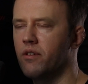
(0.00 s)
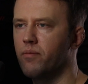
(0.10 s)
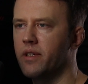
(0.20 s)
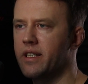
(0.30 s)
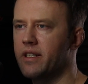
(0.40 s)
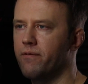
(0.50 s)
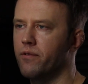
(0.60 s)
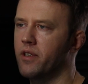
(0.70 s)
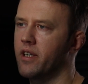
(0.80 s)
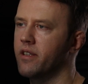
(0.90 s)
I will place a
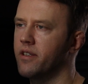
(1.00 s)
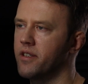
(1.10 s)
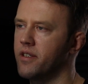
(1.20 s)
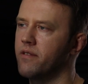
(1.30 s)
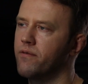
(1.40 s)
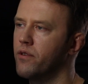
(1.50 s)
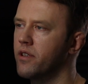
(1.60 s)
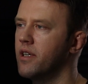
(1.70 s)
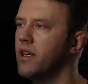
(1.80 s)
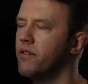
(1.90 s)
few characters in the
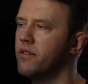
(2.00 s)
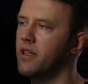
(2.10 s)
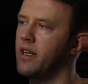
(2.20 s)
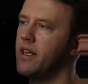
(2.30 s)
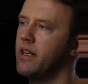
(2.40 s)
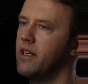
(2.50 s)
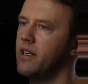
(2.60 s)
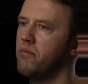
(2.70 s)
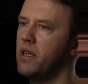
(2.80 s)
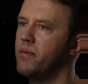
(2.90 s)
foreground
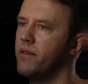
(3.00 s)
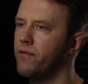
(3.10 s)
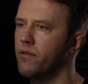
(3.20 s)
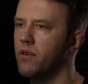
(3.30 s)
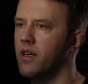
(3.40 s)
and maybe a few